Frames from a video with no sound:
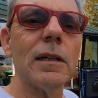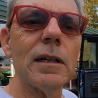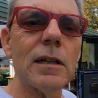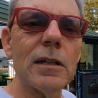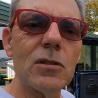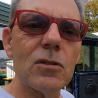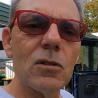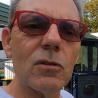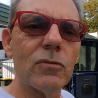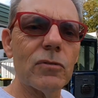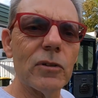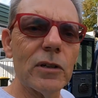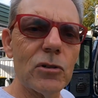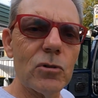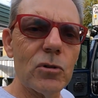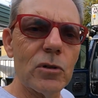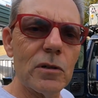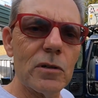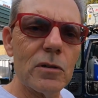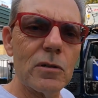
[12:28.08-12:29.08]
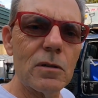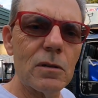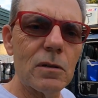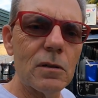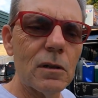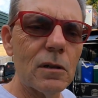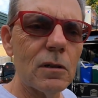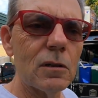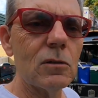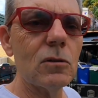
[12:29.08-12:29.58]
is of interest,
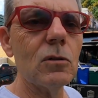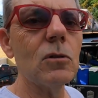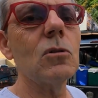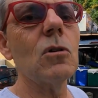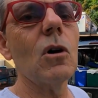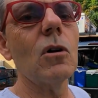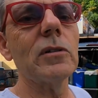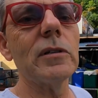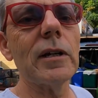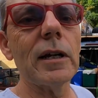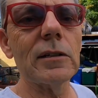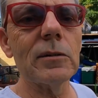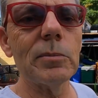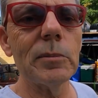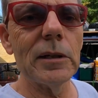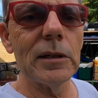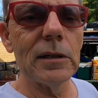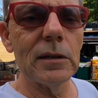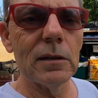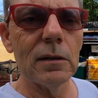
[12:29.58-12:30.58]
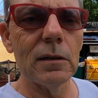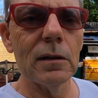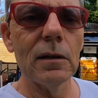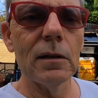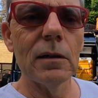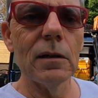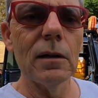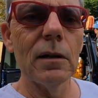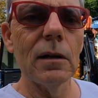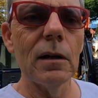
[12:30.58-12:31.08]
do contact me.
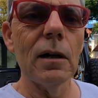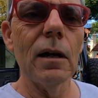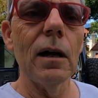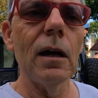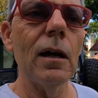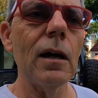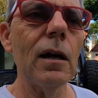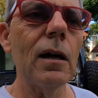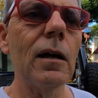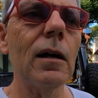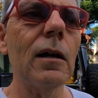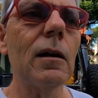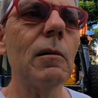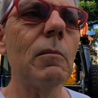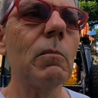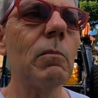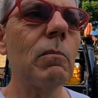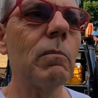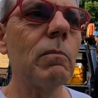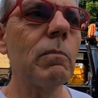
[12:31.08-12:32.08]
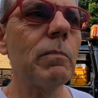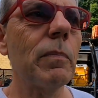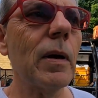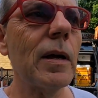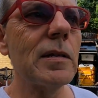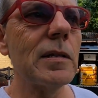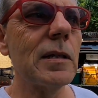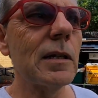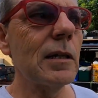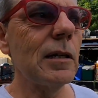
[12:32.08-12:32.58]

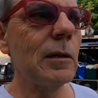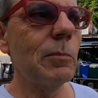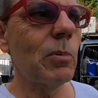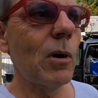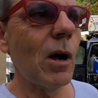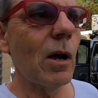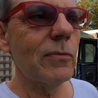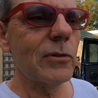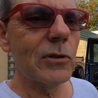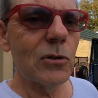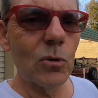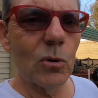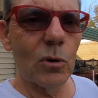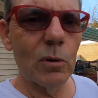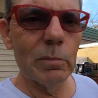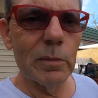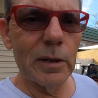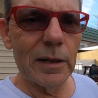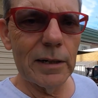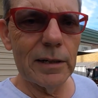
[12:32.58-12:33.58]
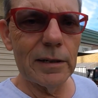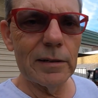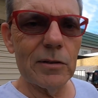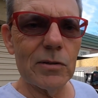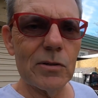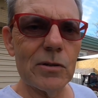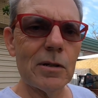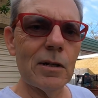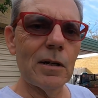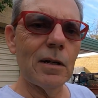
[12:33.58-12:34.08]
Basically a private tour
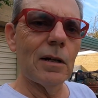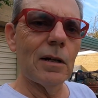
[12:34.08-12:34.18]
means